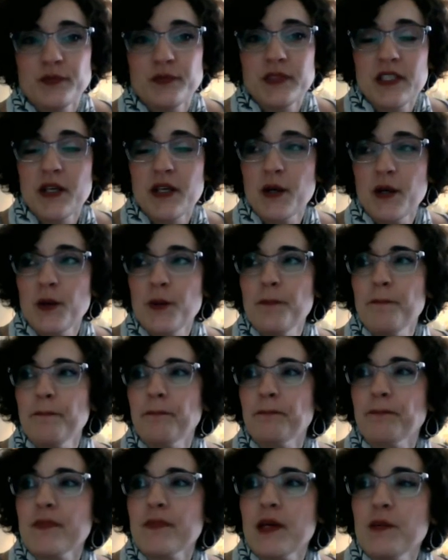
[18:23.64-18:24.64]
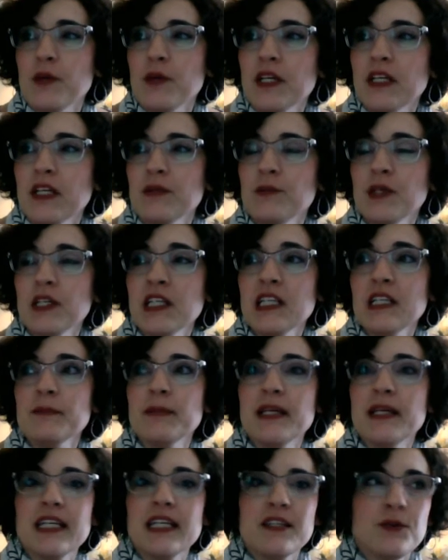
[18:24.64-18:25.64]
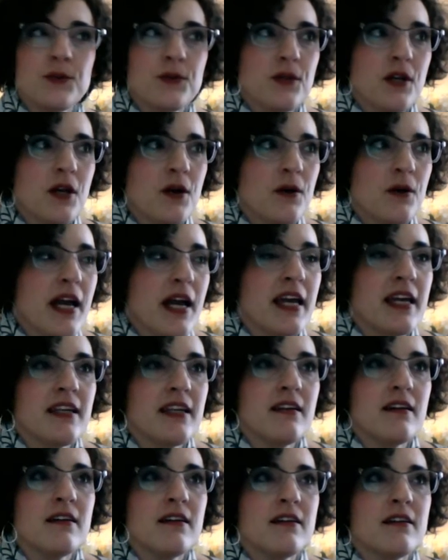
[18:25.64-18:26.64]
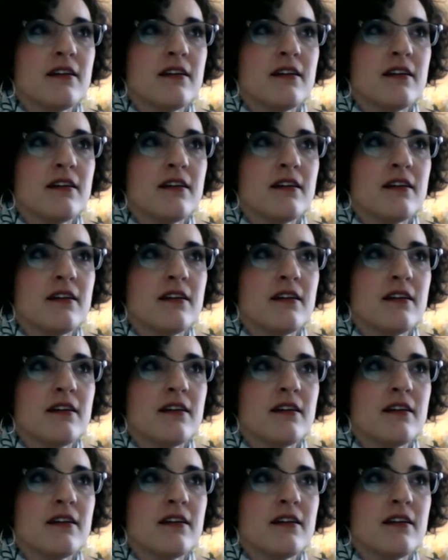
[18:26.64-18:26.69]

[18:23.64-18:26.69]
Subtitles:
so we're gonna make it through though, and